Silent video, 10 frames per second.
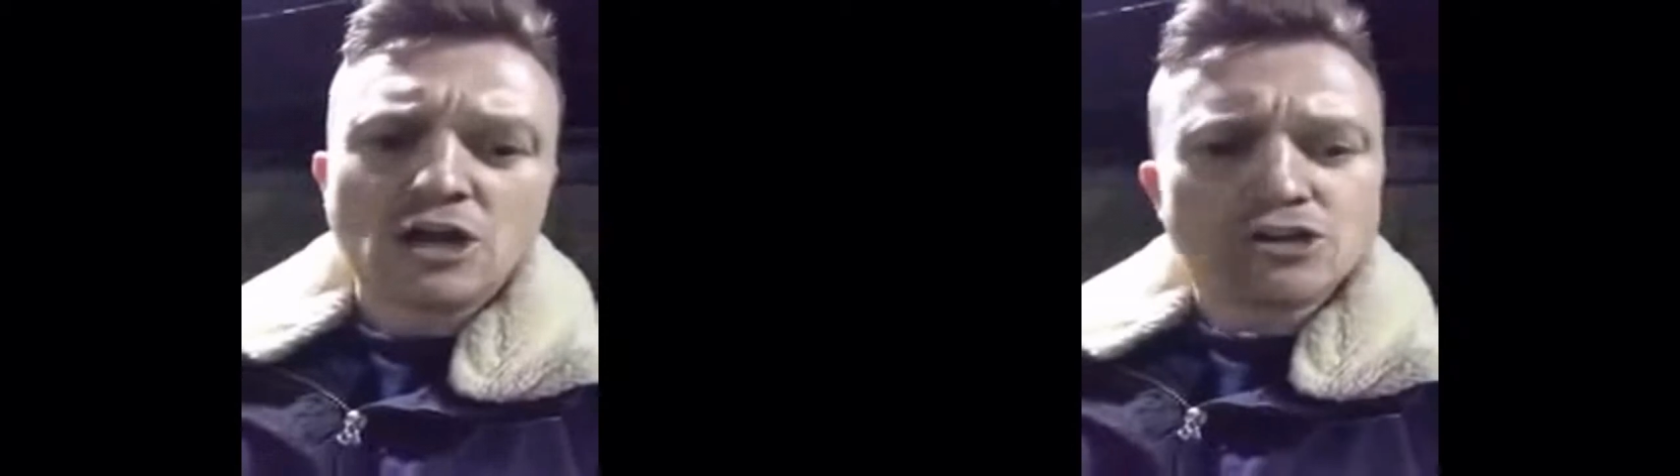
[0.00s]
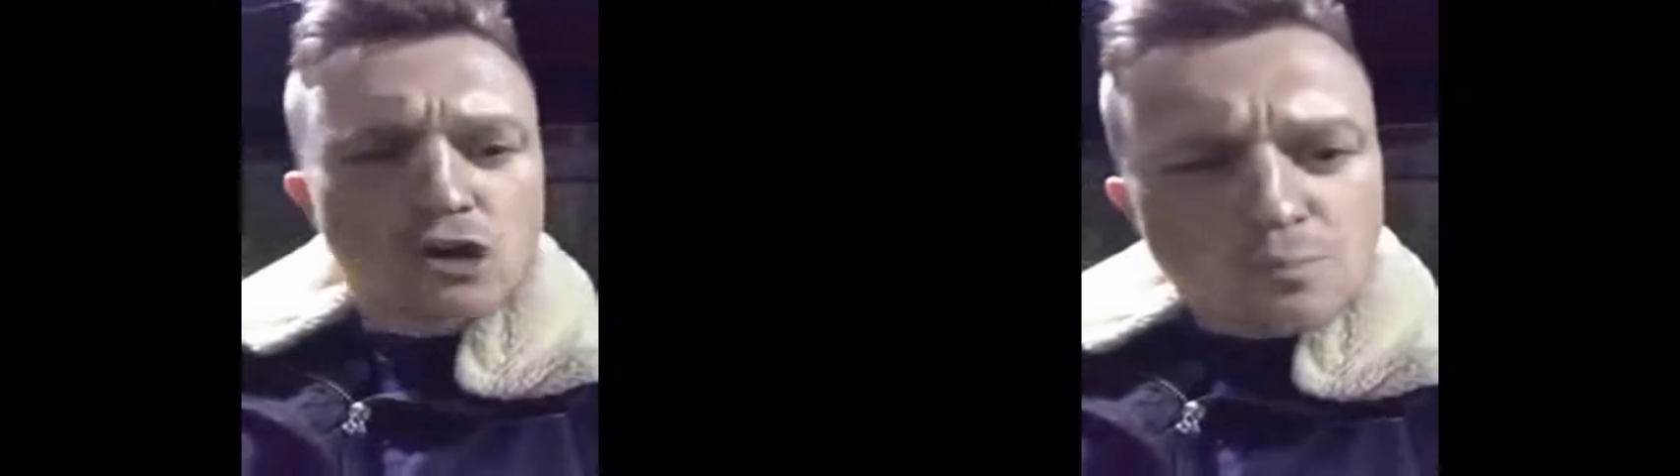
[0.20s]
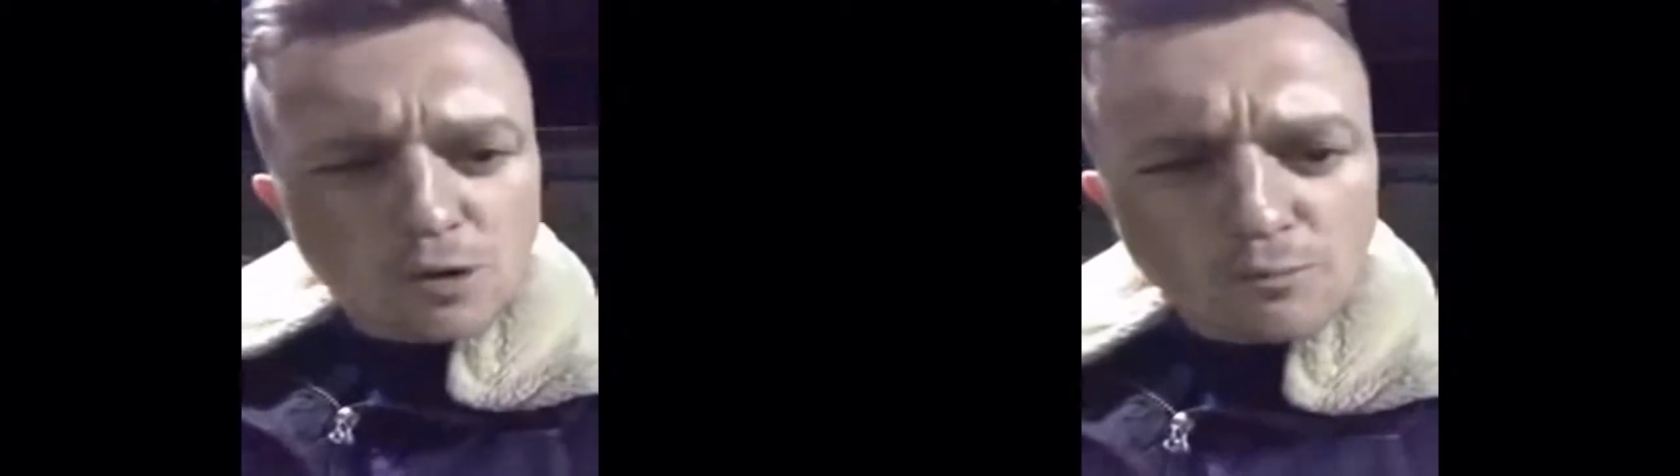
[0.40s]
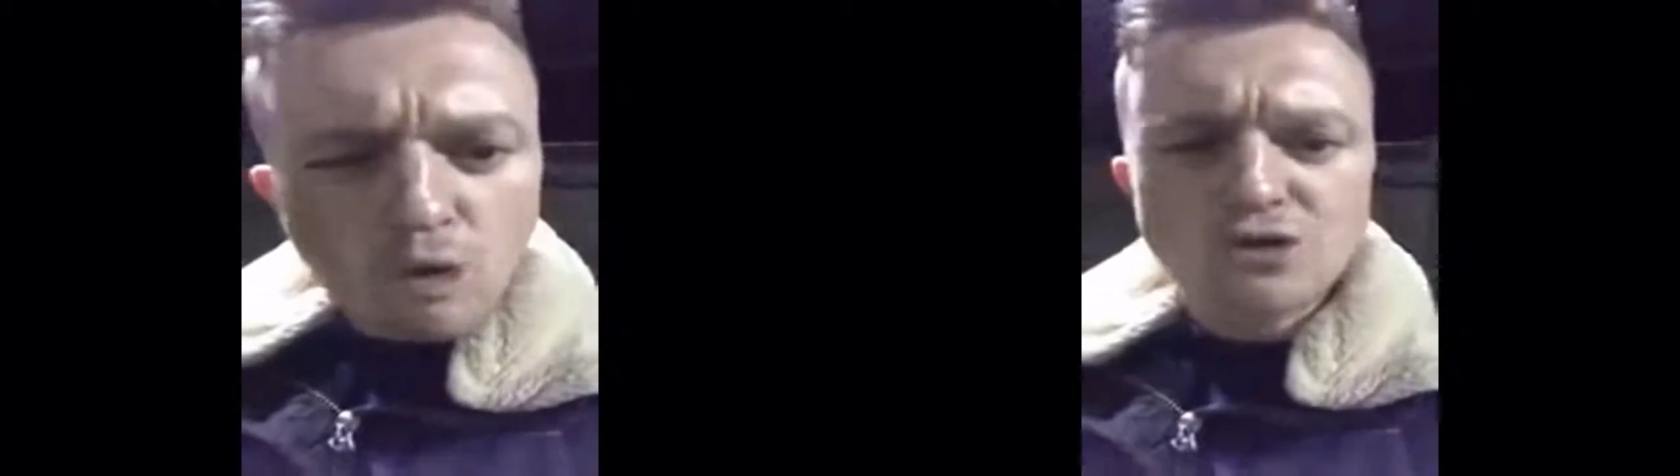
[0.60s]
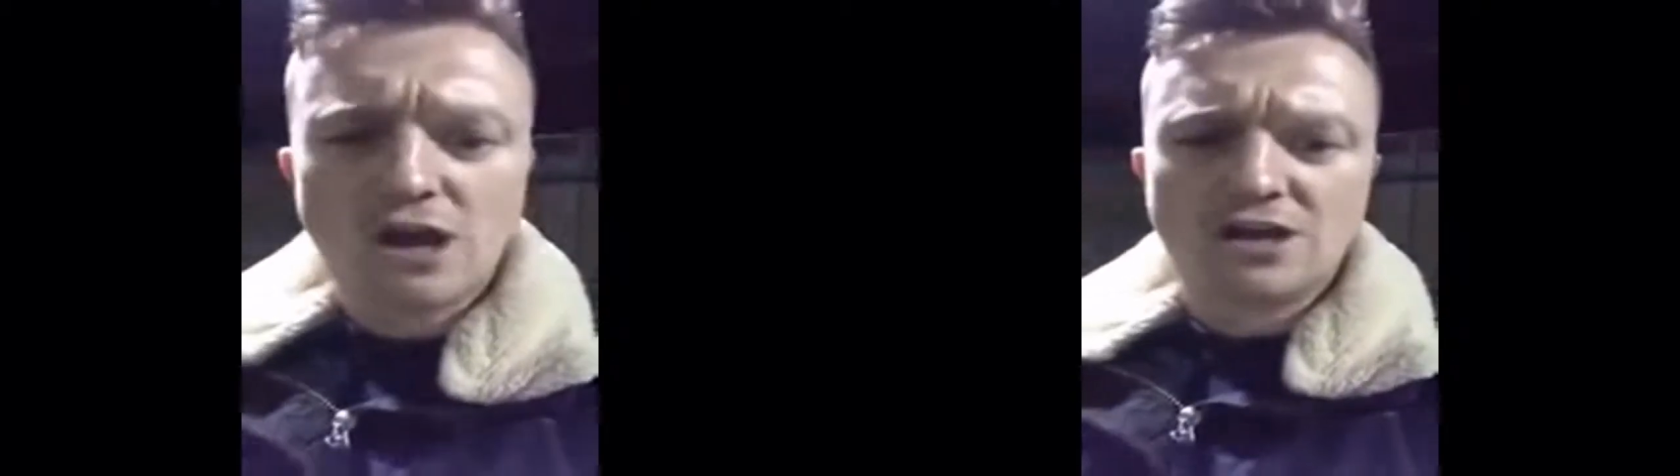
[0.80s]
You put
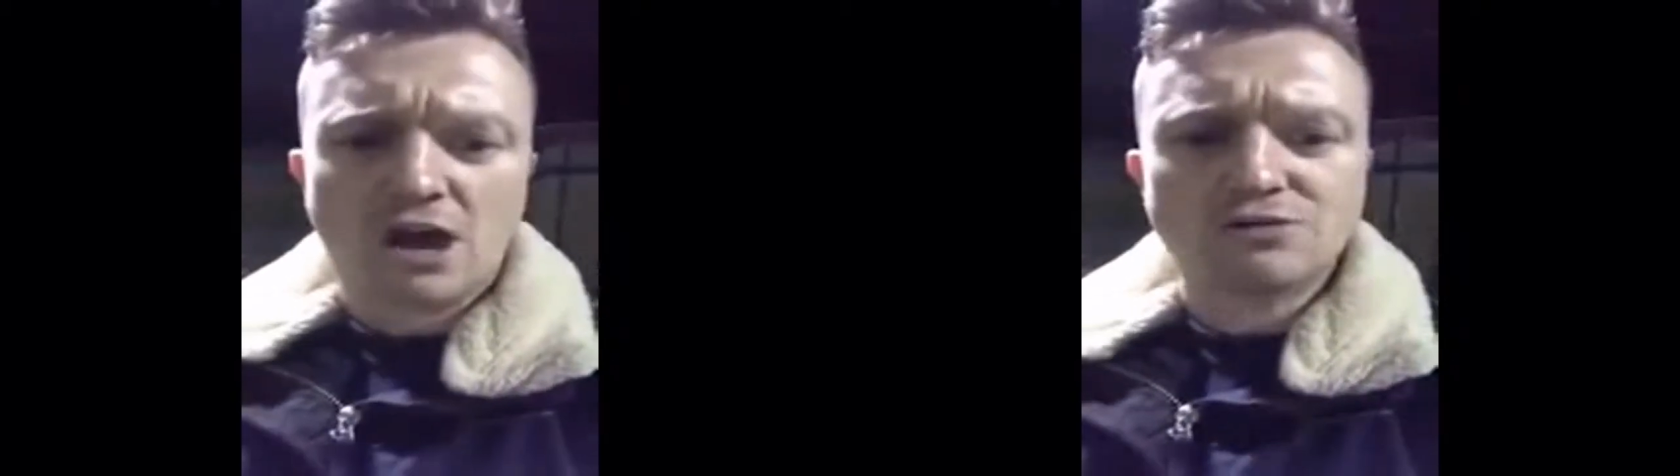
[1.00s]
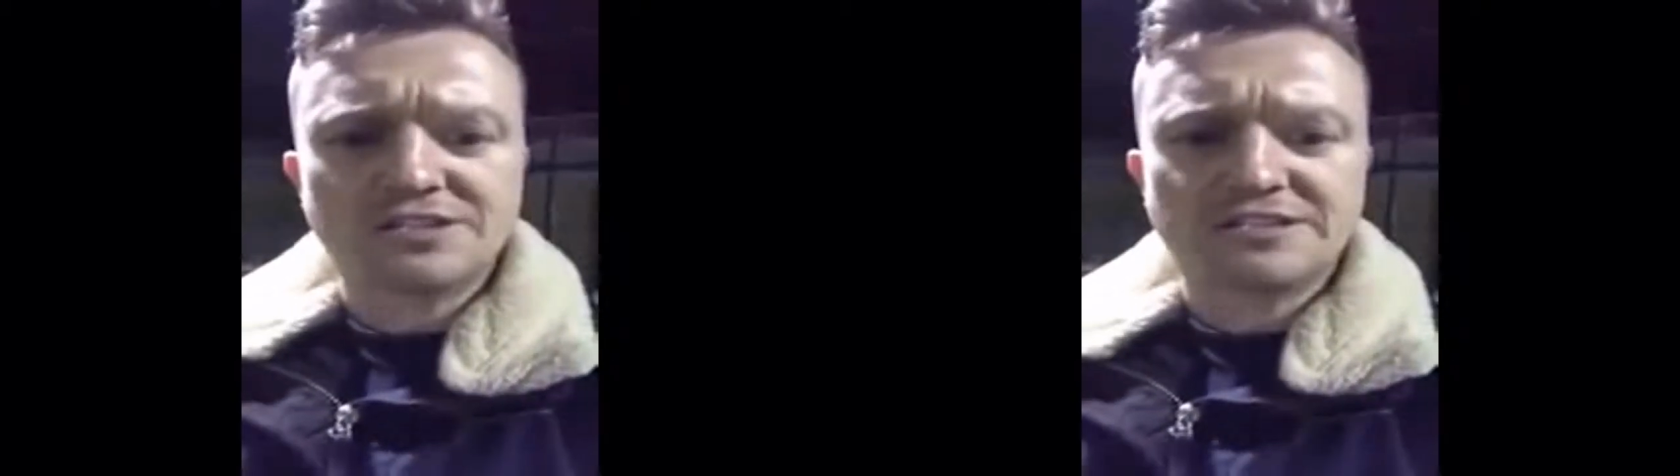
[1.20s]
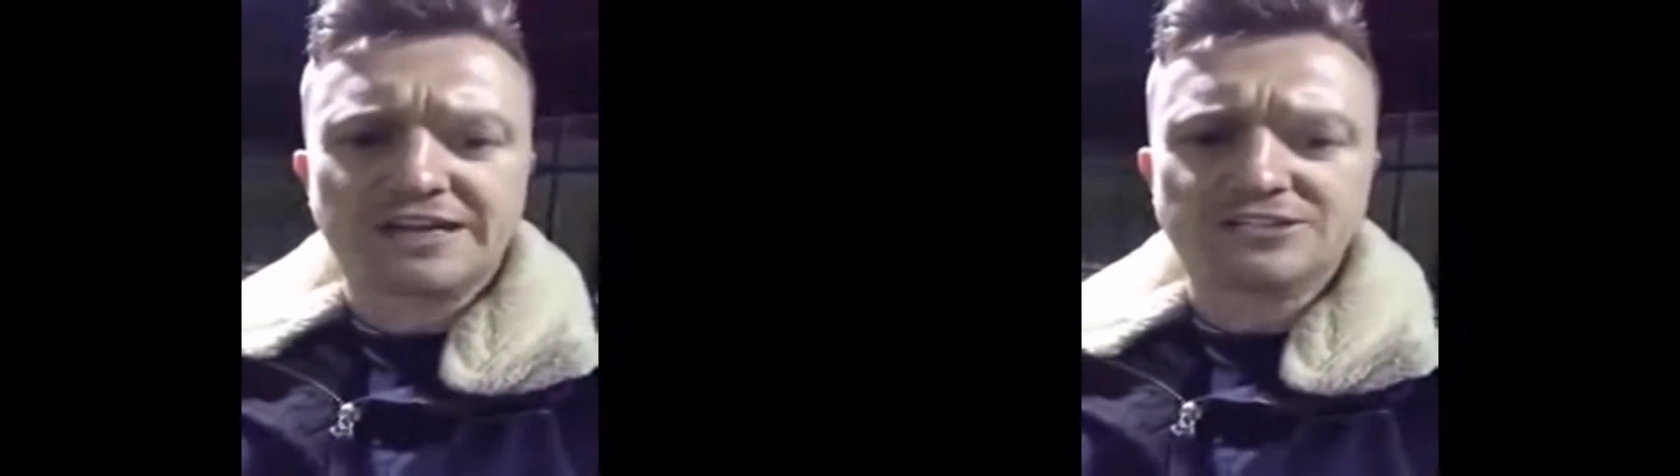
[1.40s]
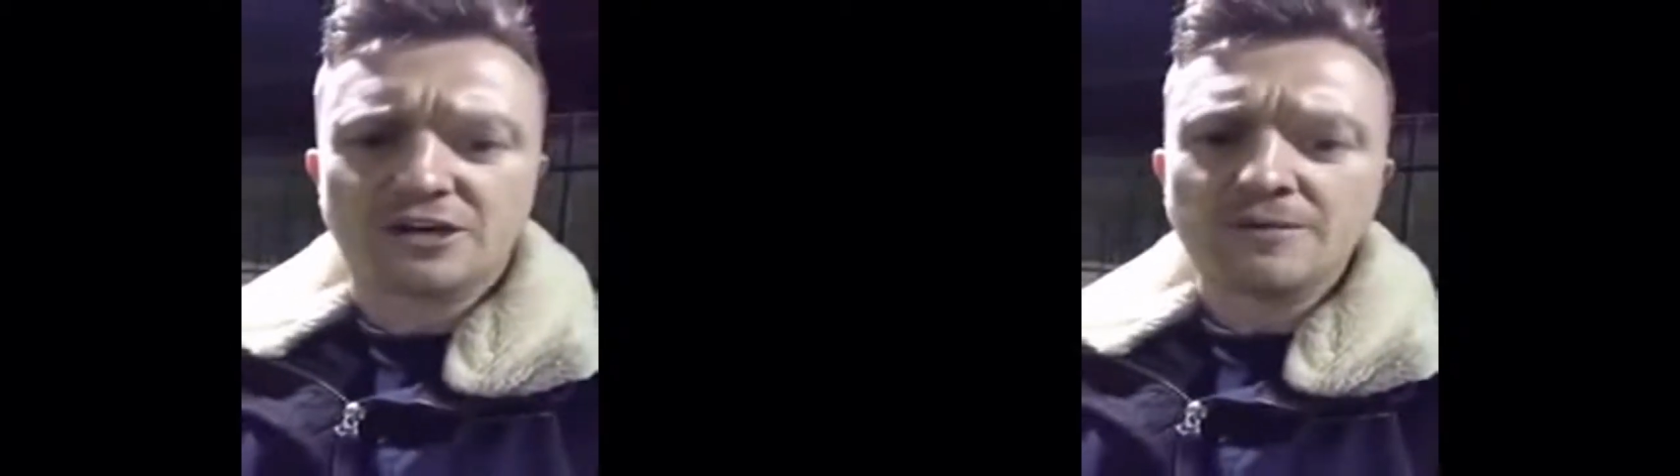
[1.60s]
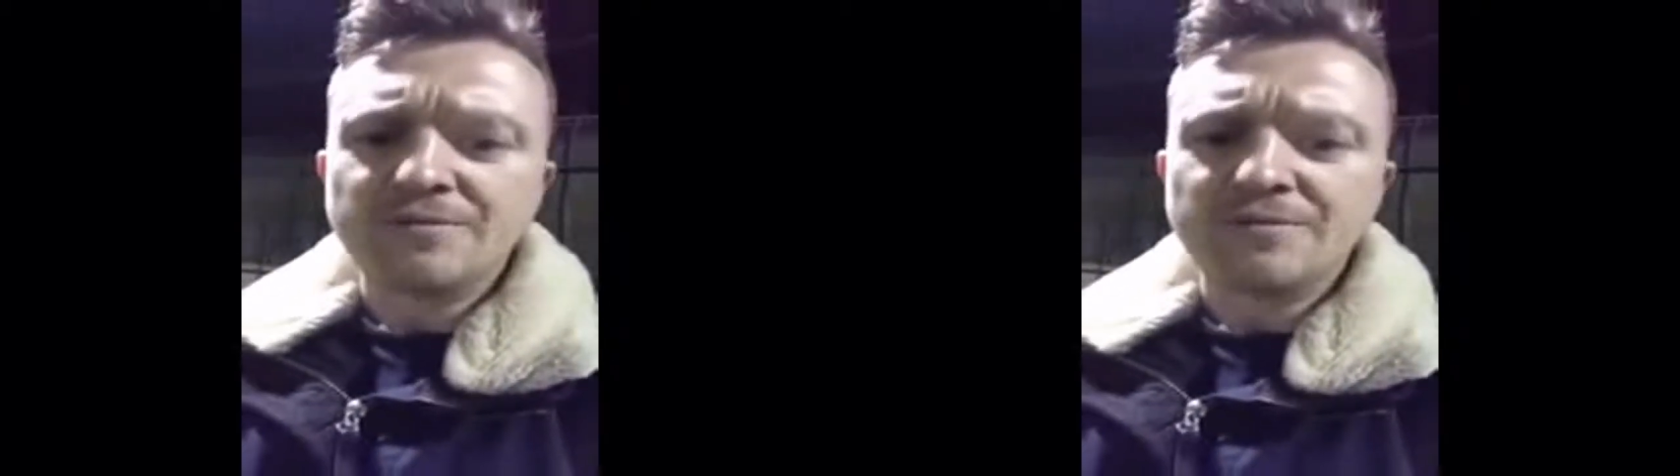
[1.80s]
more young girls in danger.